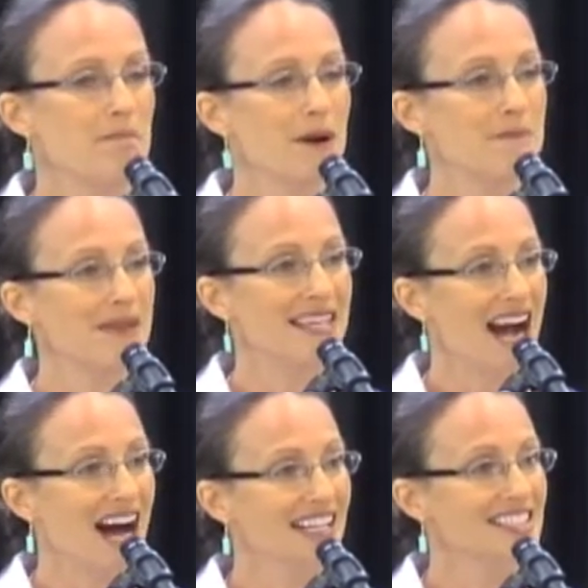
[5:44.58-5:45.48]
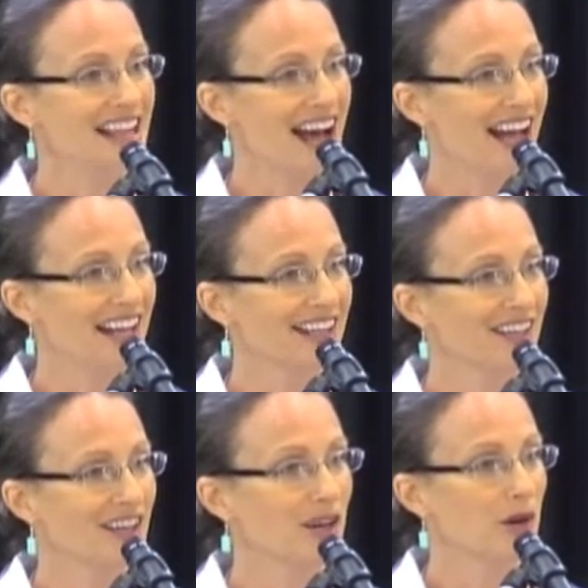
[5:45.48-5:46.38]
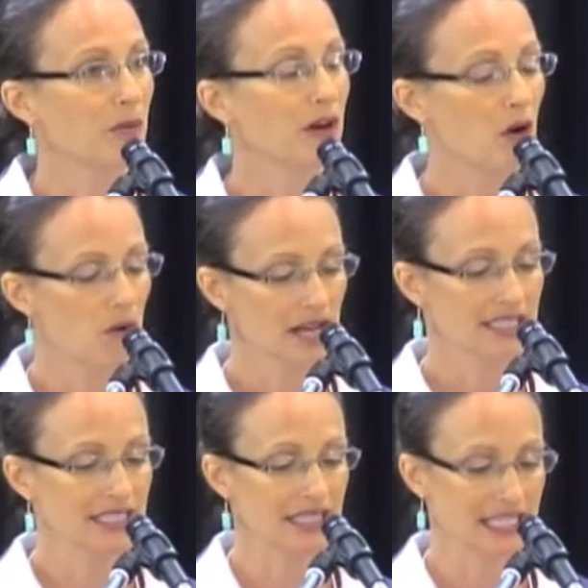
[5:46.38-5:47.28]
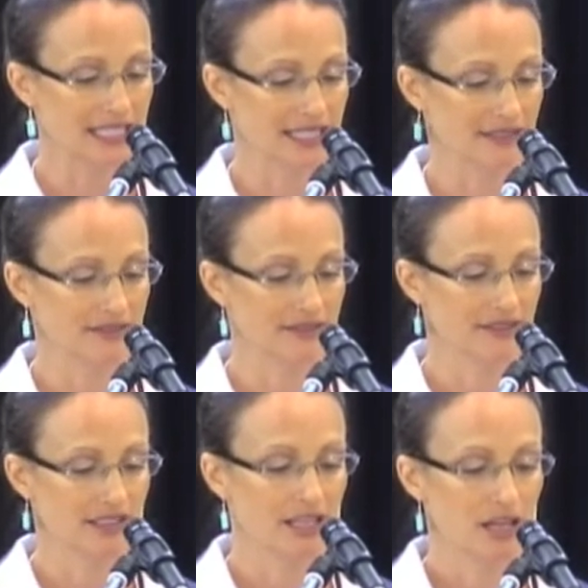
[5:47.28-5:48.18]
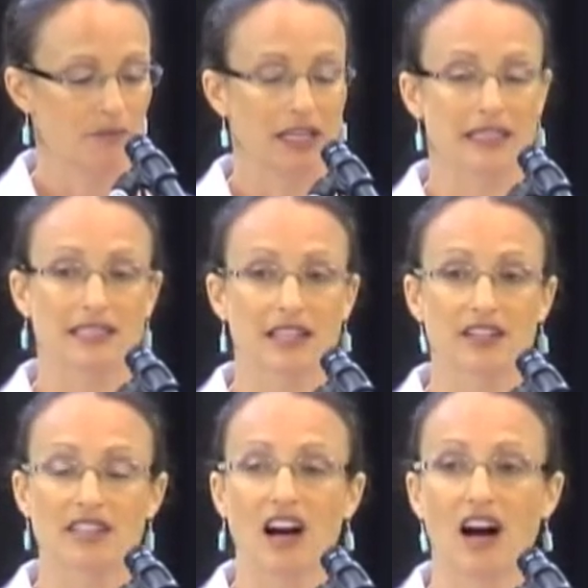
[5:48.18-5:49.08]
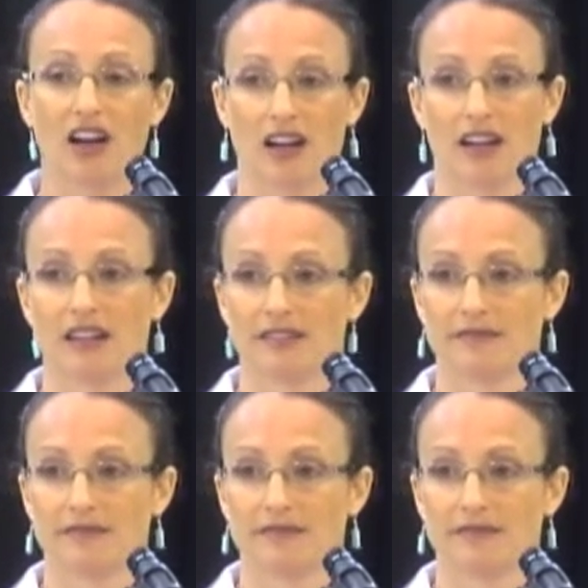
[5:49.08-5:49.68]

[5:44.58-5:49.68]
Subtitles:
But beyond that, we're going to listen because there's a hunger